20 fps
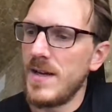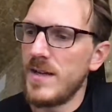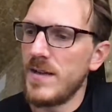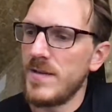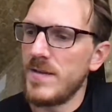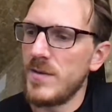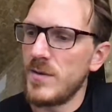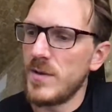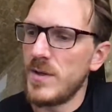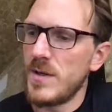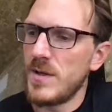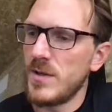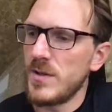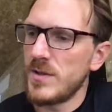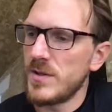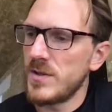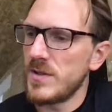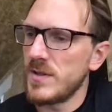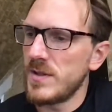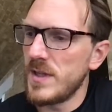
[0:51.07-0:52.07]
So it
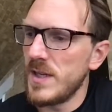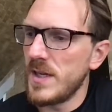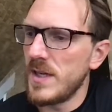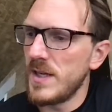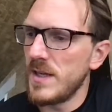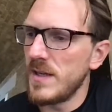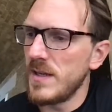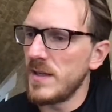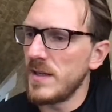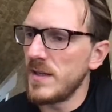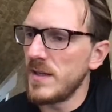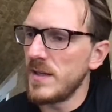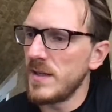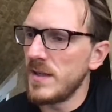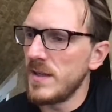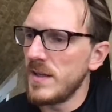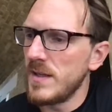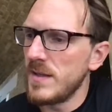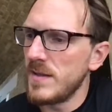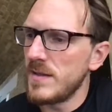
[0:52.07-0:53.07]
looks
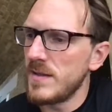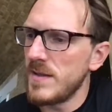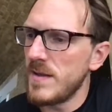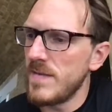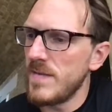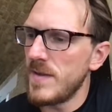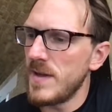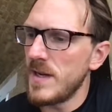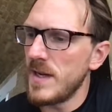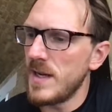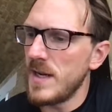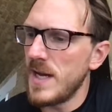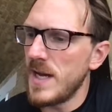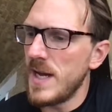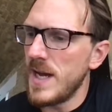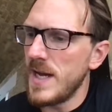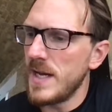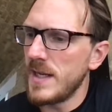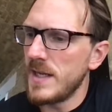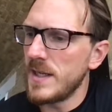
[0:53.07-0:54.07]
something like